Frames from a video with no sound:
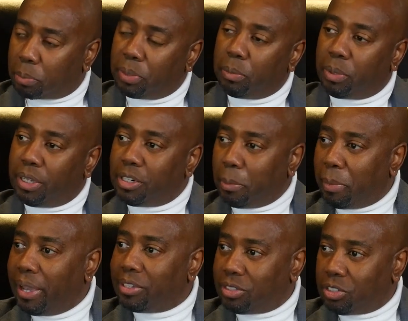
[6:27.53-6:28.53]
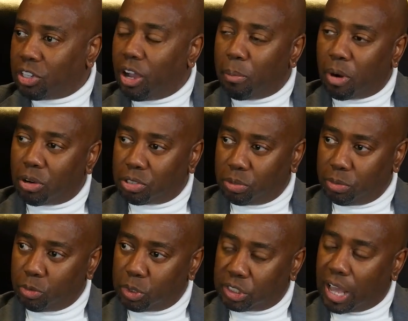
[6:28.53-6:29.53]
the people that demands that John Marshall
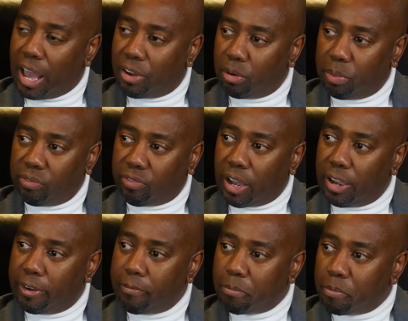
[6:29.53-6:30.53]
will resign or be fired.